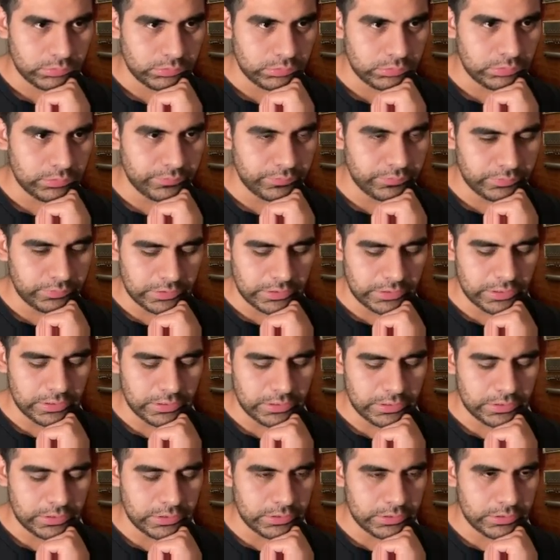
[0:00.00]
If
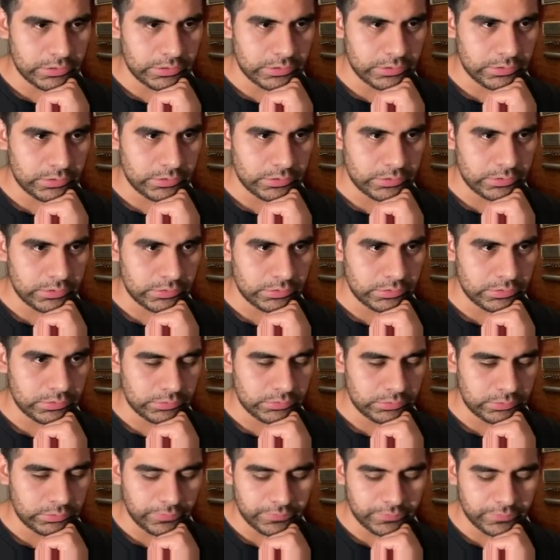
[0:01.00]
data
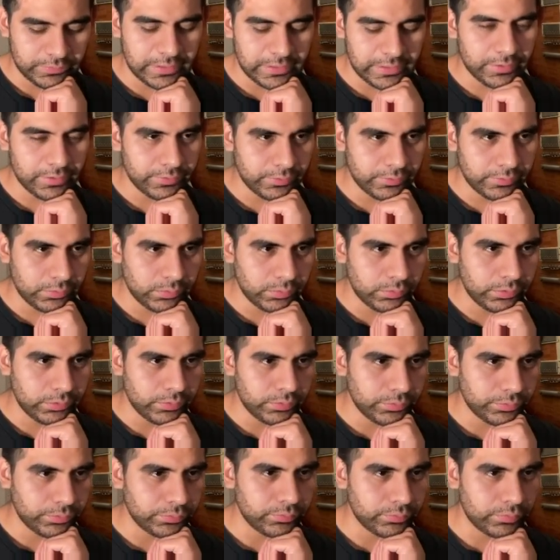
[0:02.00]
0
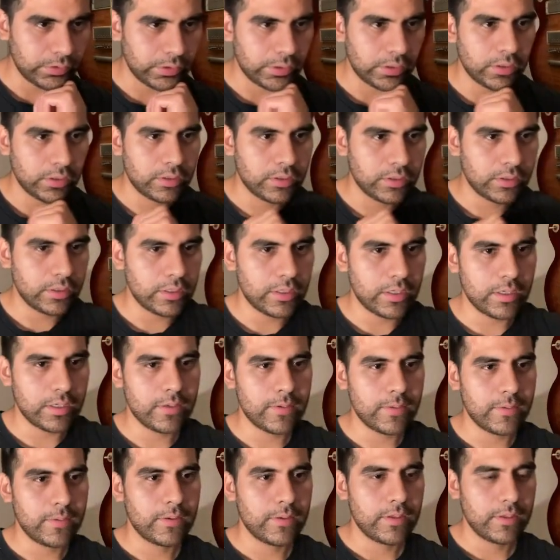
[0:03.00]
equals 3.
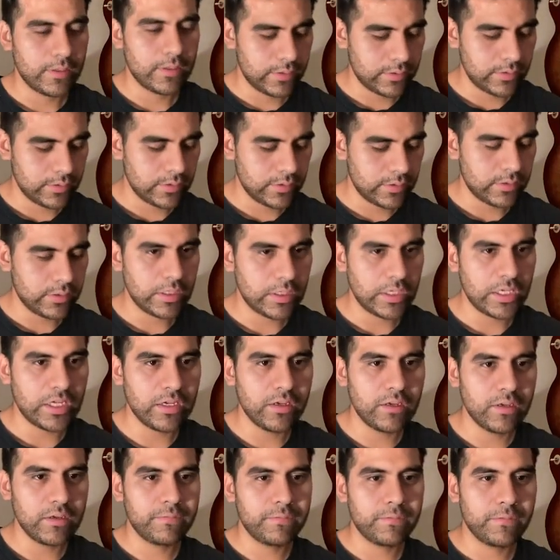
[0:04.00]

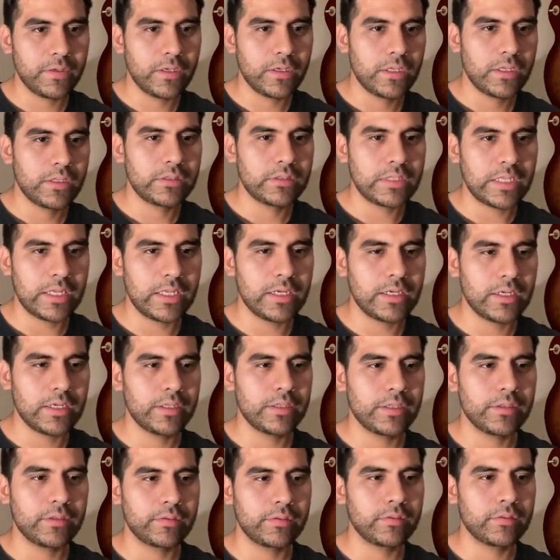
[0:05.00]
If
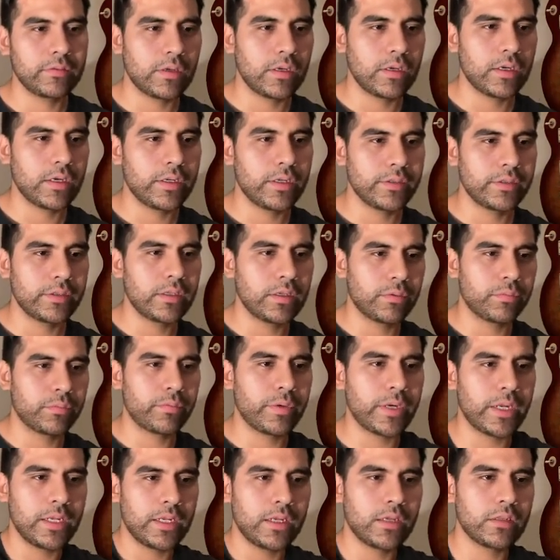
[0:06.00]
data the
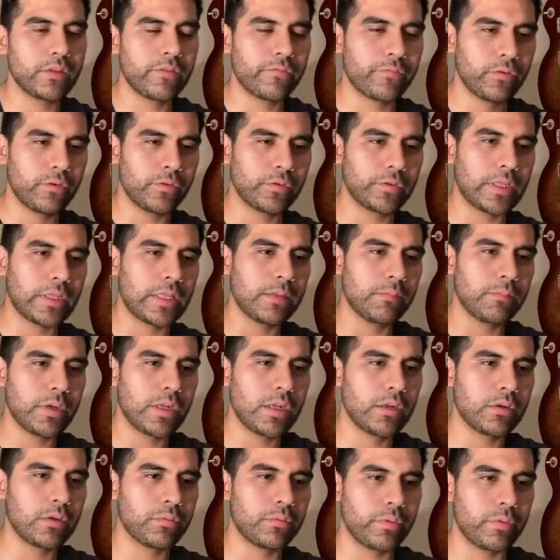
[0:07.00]
array, the first
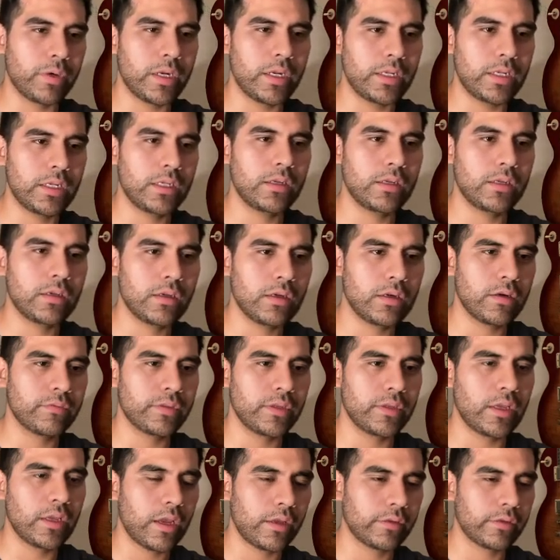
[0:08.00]
element in the array of
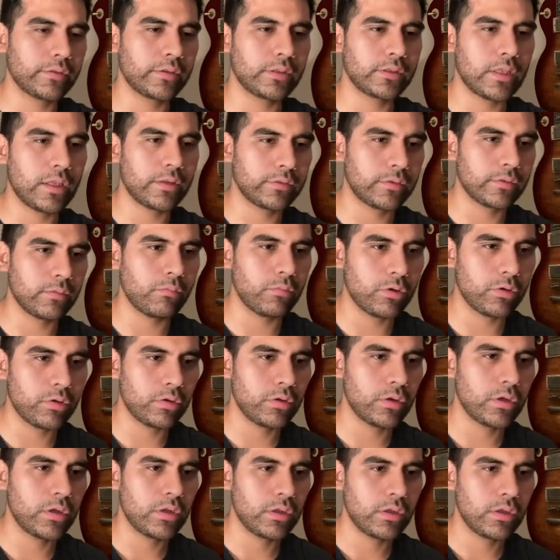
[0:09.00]
the hexadecimal
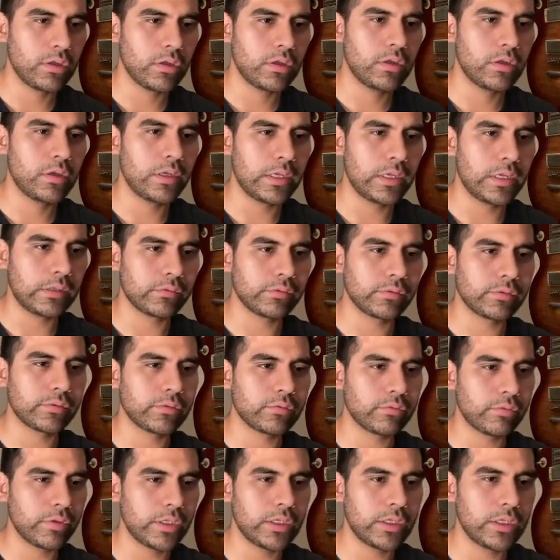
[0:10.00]
equals
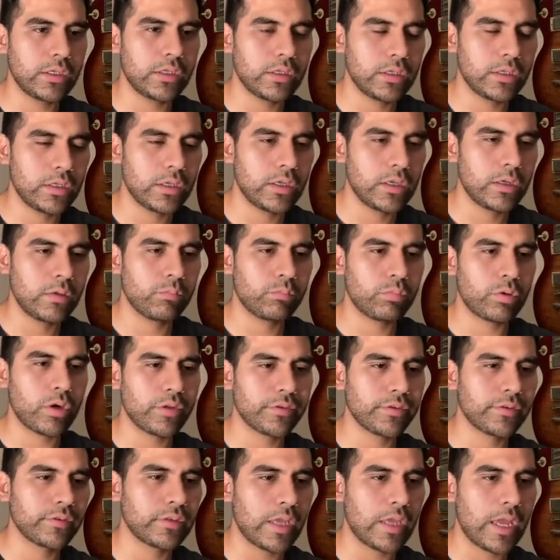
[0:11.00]
3,
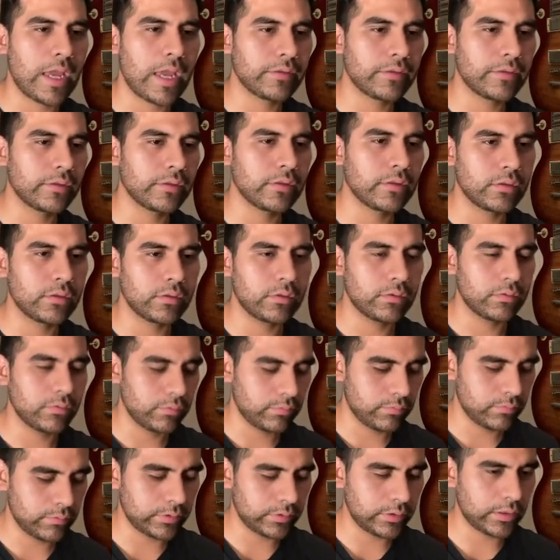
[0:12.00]
process.exit
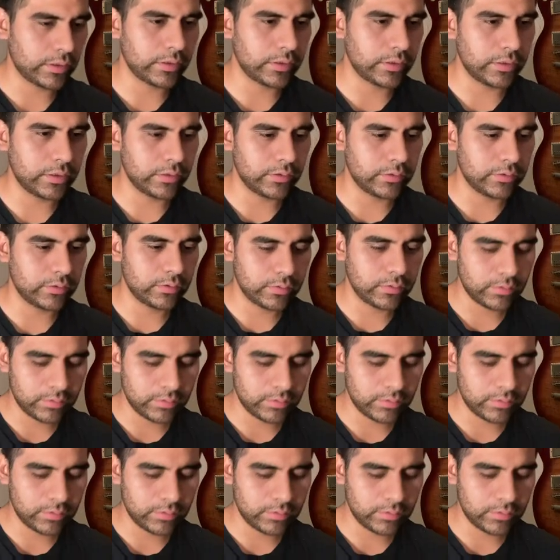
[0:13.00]
with the clean